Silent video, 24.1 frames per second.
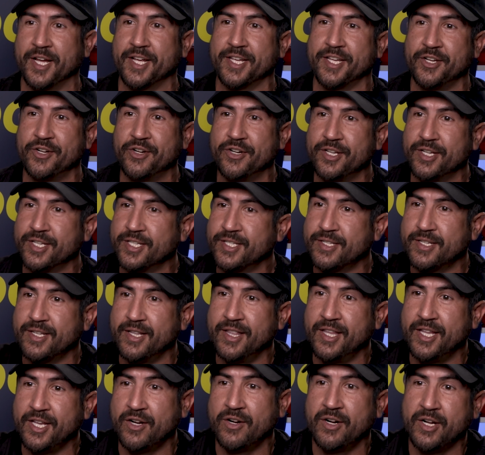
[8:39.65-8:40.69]
Like you're just
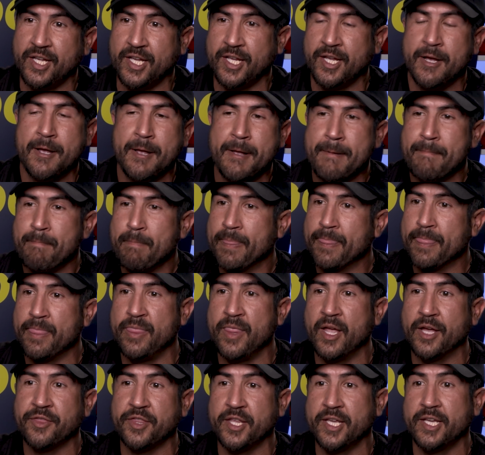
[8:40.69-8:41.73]
literally,
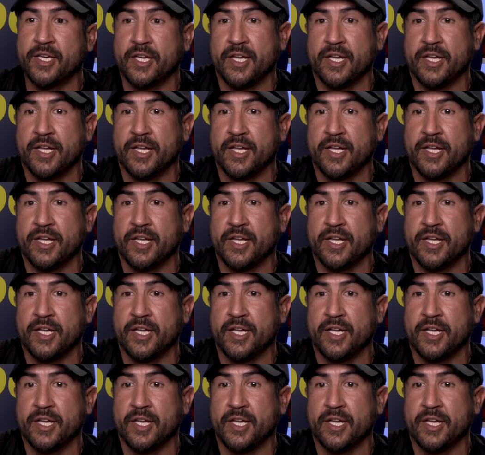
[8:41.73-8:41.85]
nothing